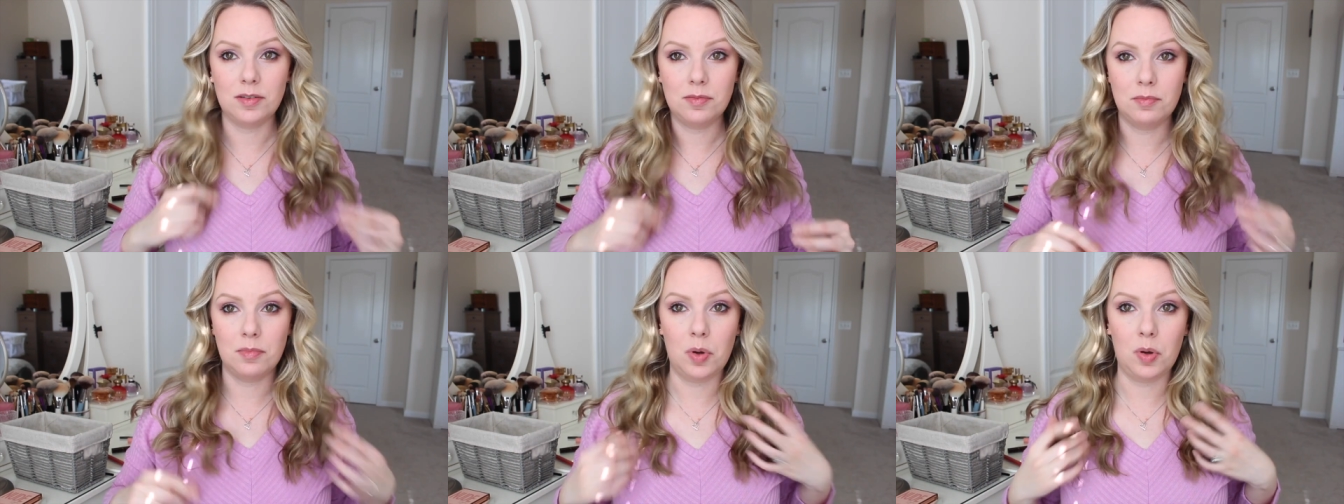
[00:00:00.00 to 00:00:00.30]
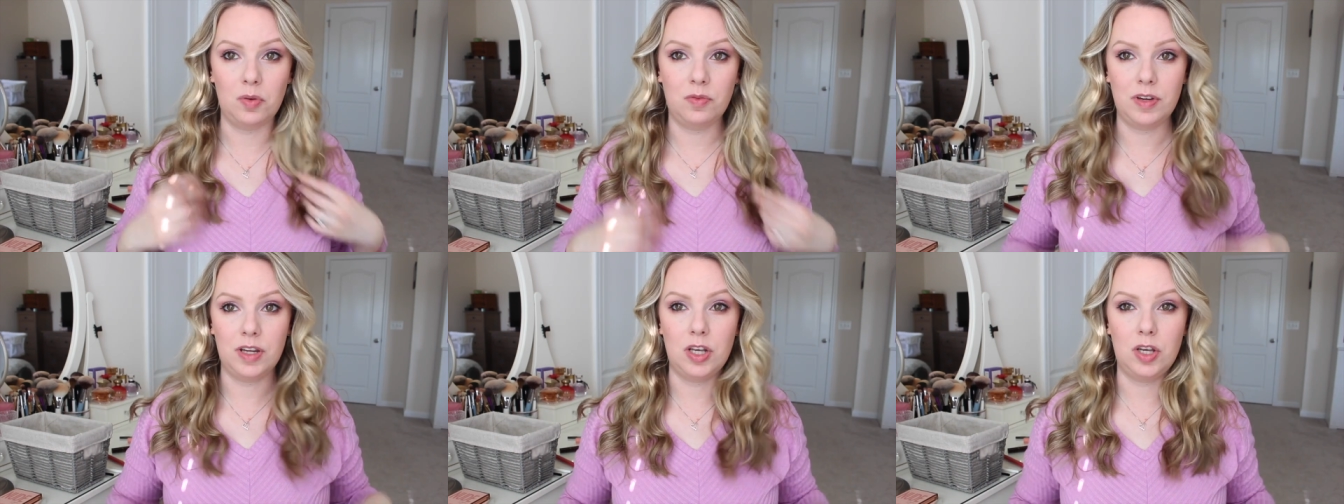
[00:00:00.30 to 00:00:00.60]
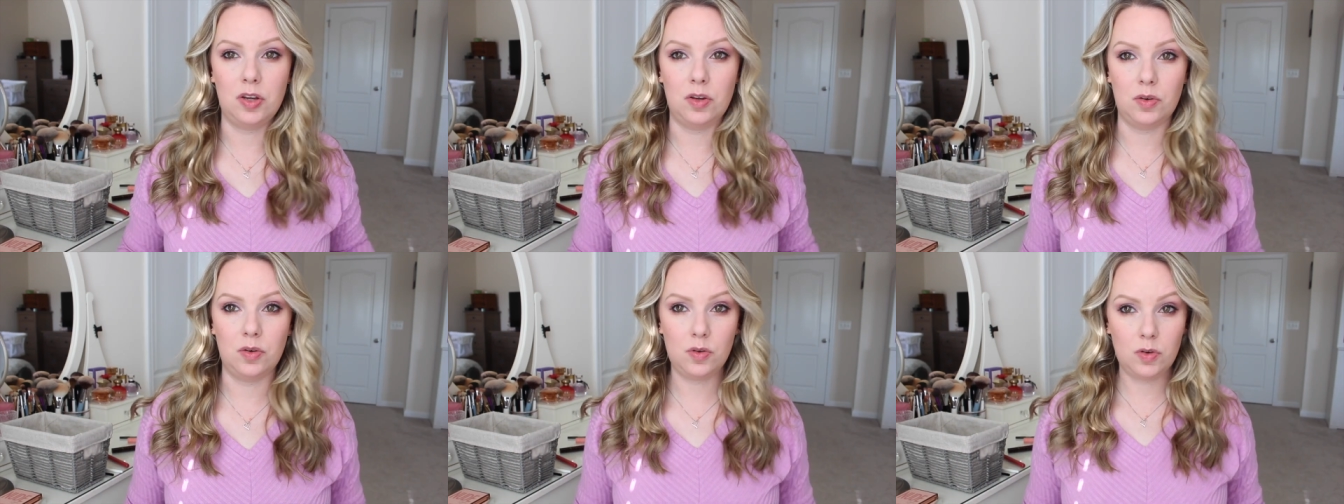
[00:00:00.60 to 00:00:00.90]
movie
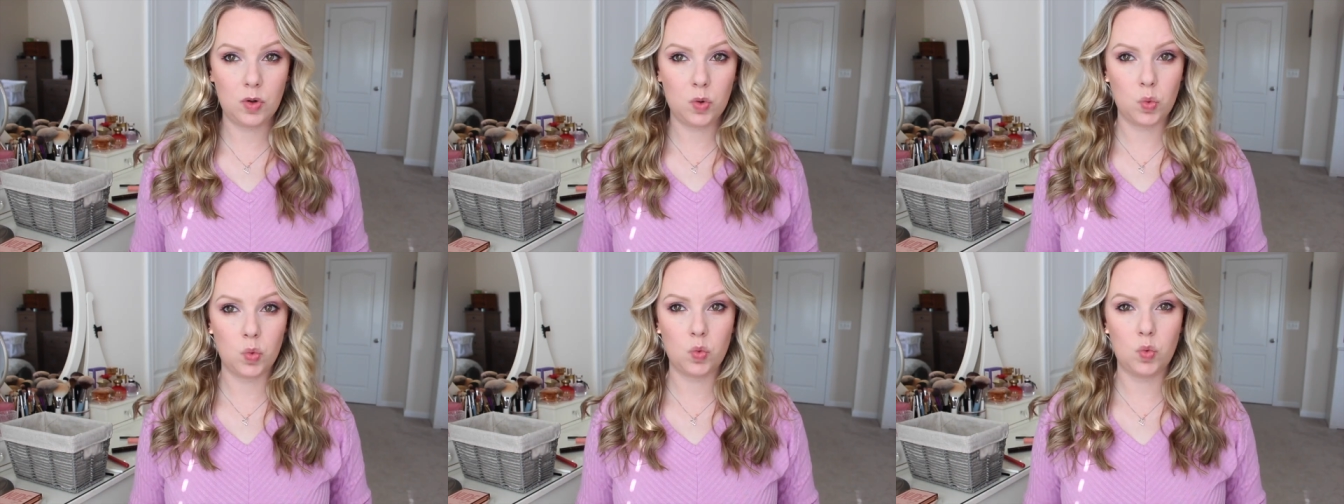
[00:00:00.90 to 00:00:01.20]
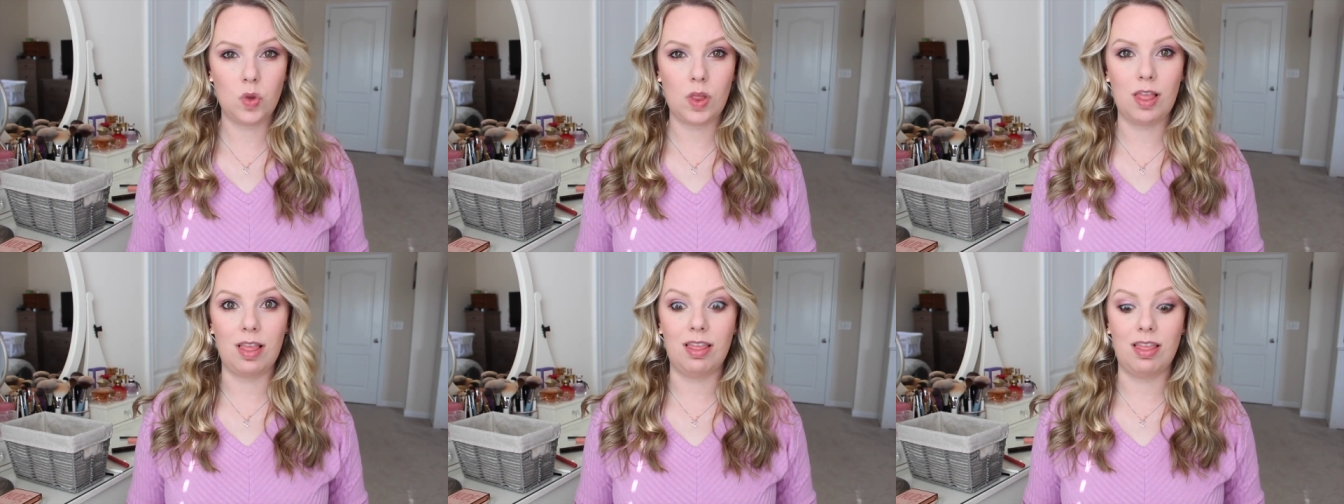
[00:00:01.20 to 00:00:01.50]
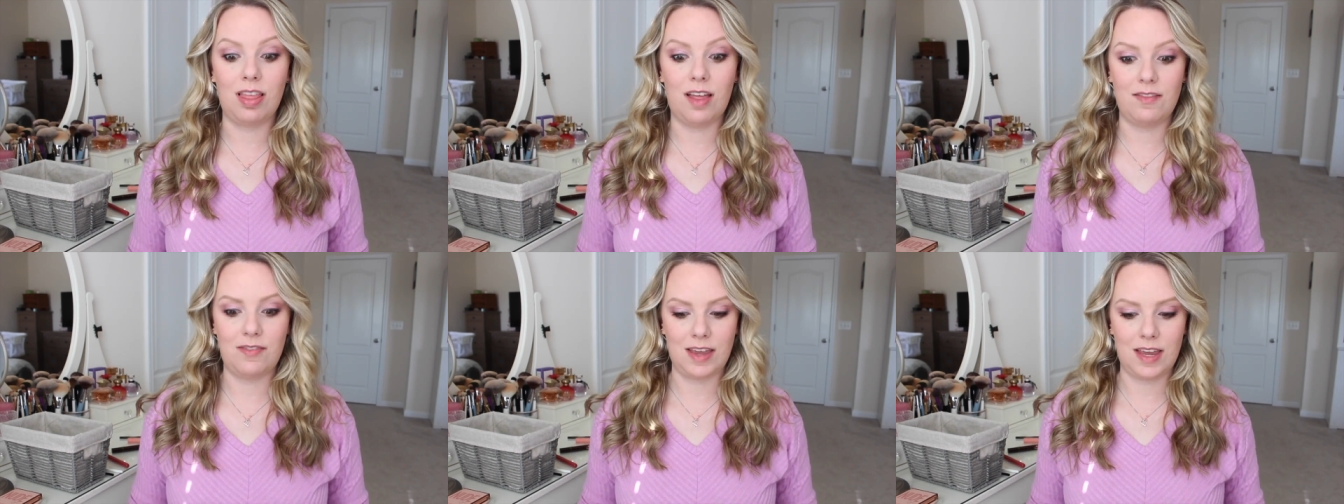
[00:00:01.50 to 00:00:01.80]
nude
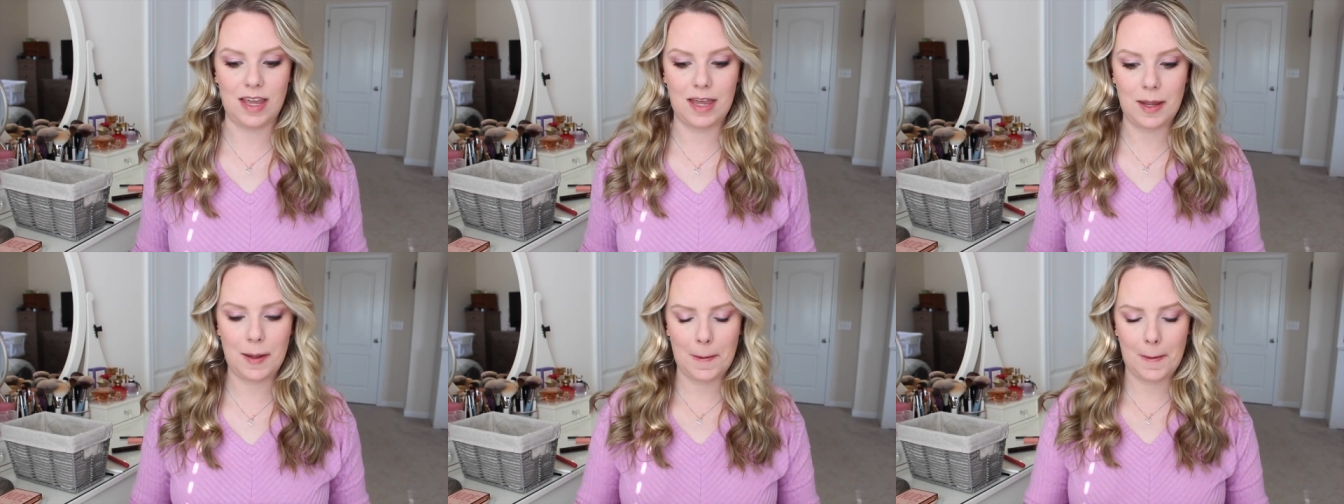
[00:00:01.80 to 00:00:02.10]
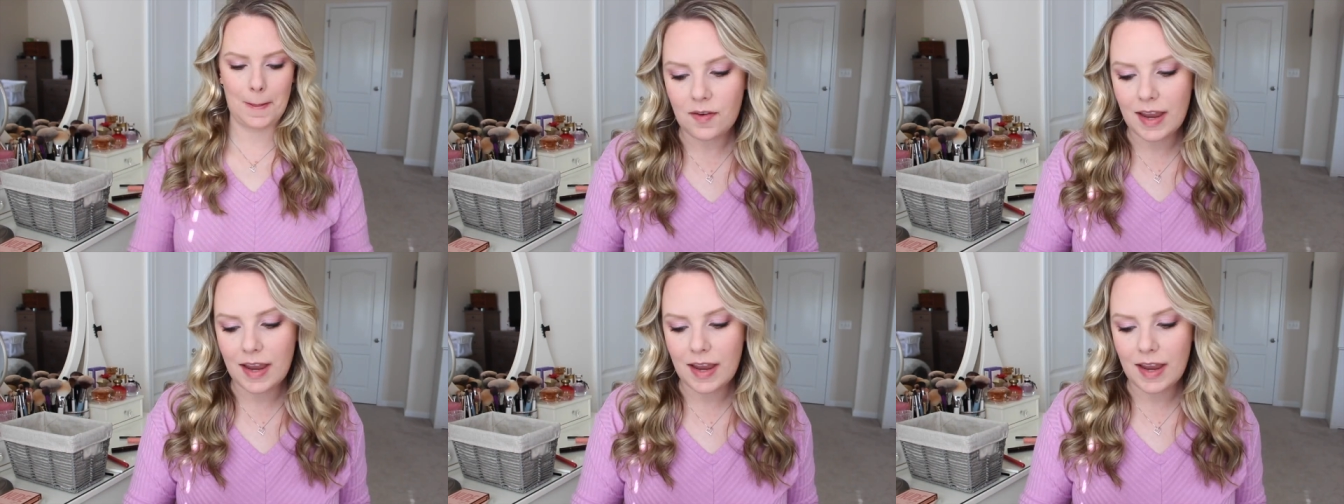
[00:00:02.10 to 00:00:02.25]
loving it.